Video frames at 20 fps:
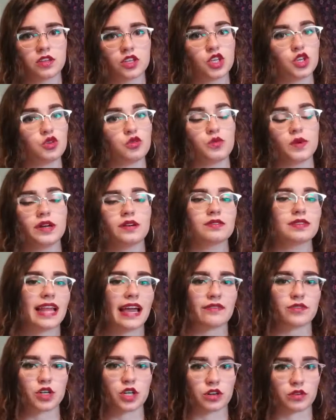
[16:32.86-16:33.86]
You will
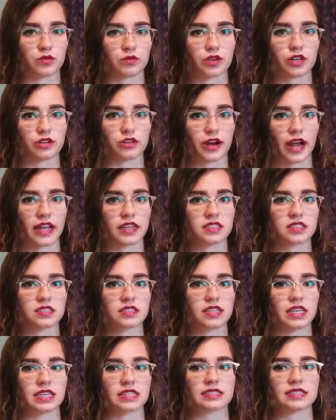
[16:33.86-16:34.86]
never regret
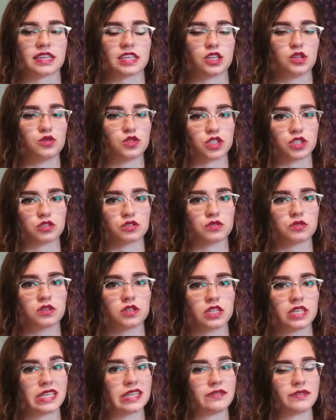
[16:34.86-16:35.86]
things that you do,
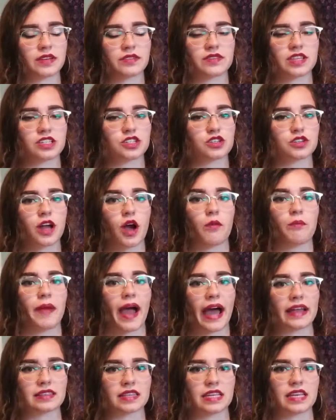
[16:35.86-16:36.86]
even if they turn out
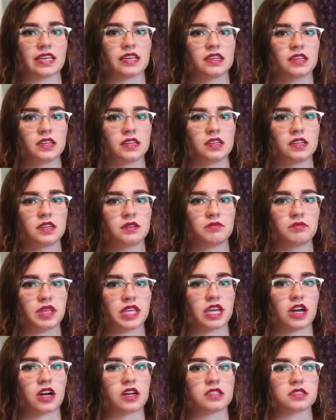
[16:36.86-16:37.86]
badly,
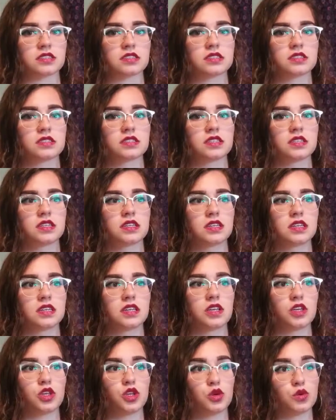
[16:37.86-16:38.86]
because
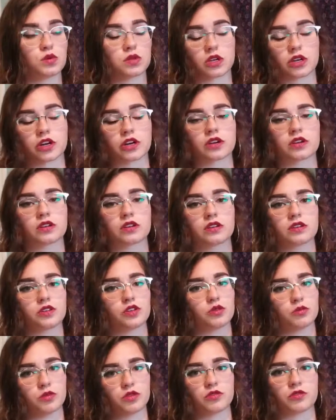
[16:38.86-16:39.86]
you learn,
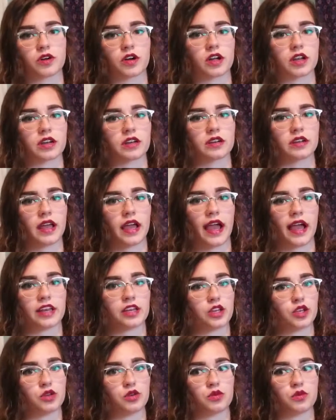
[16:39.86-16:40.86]
you move on,
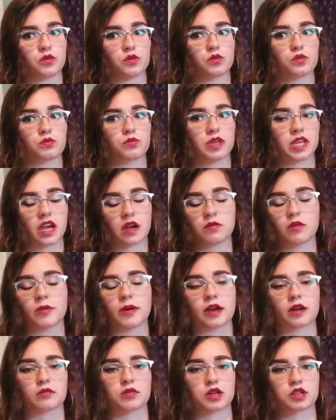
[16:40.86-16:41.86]
and you become a
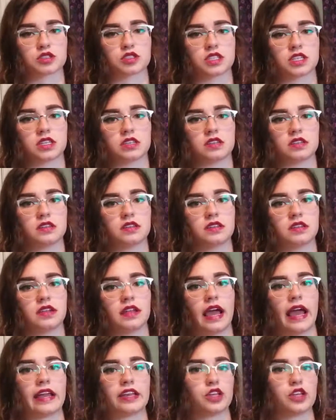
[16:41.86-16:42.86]
better person
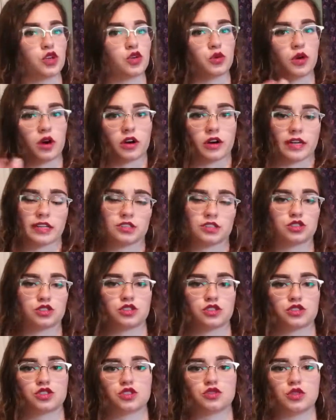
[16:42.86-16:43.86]
and you are
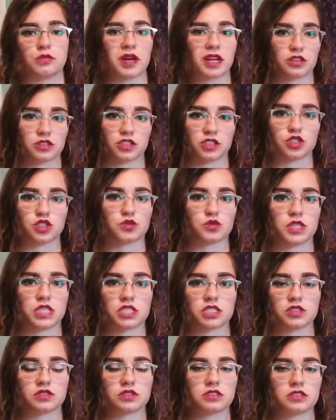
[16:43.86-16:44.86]
introduced to a better
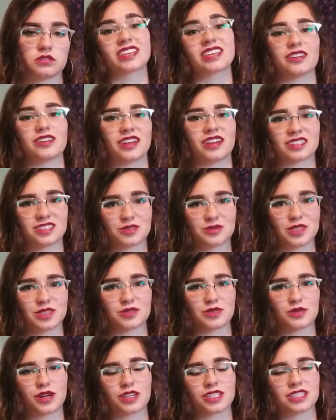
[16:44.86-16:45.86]
situation. Thank you guys so much
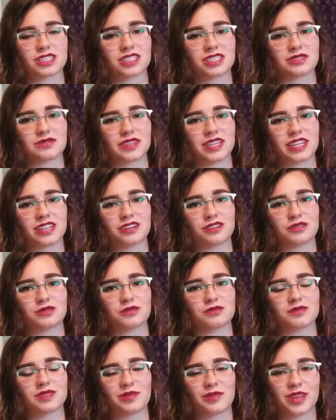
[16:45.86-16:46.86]
for watching this video.
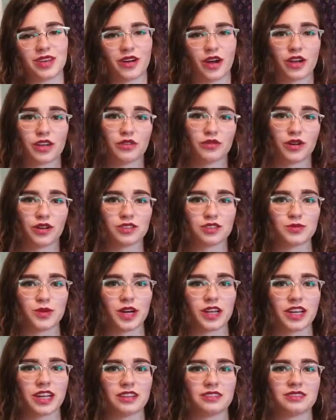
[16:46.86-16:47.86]
Let me know how you felt
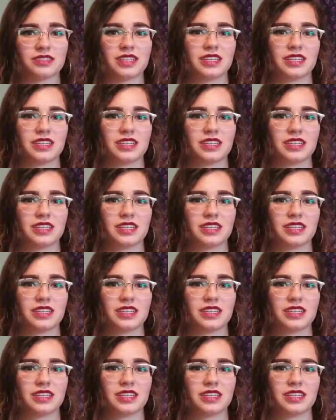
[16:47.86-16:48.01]
about it.